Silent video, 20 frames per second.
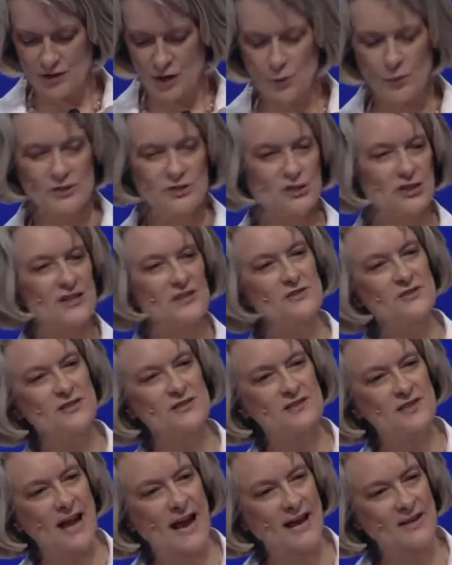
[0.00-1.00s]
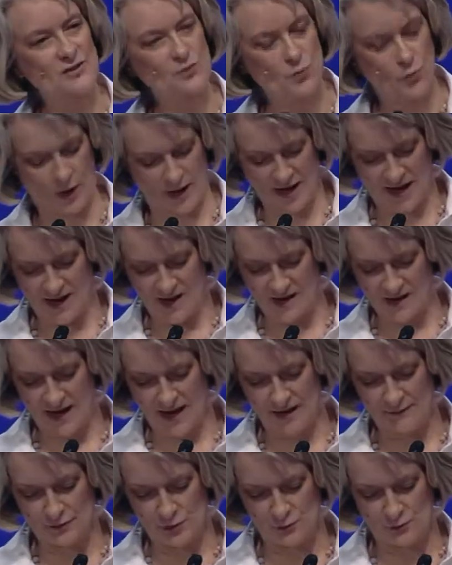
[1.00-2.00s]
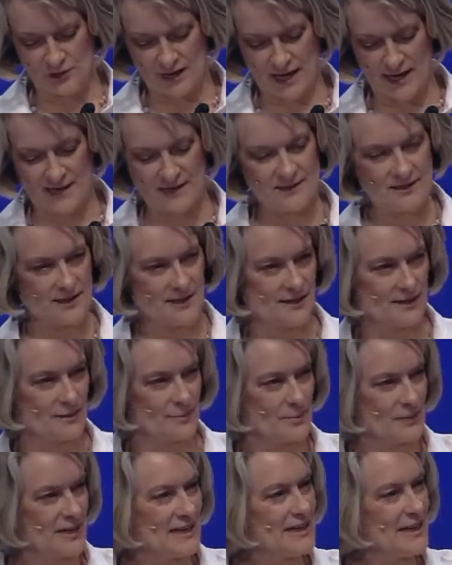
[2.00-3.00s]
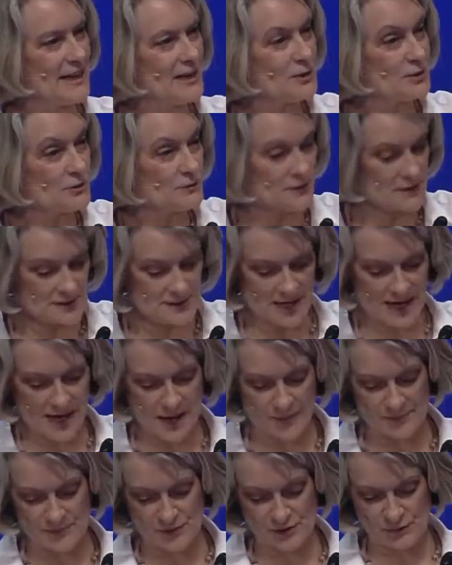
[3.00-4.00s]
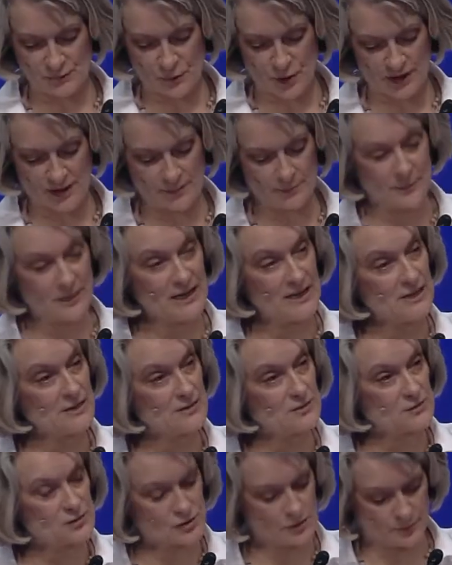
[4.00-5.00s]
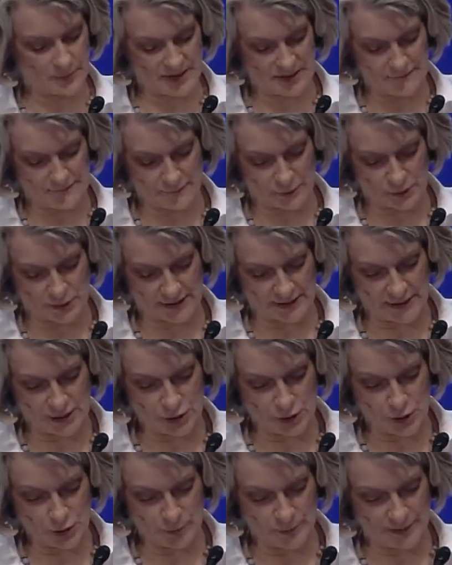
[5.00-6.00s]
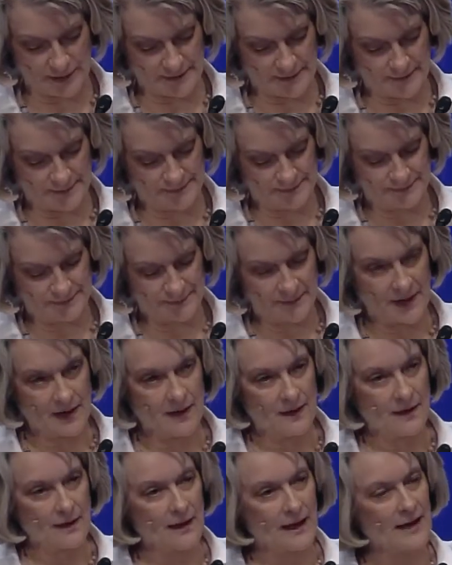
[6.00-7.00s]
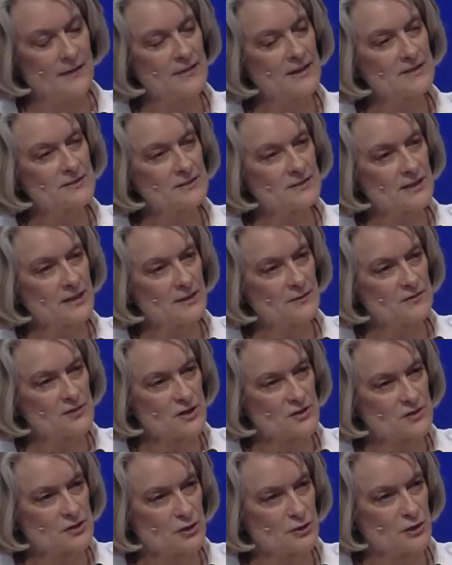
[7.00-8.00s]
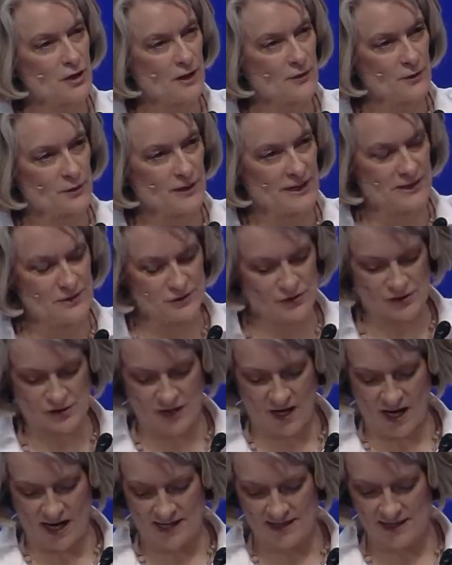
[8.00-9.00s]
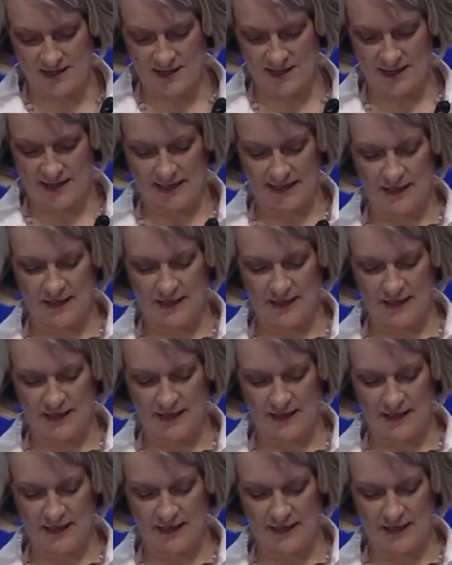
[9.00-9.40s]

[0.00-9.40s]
So when Jesus asked, "Where have you laid him?" he entered the depths of what it means to be fully human. And this gives us another insight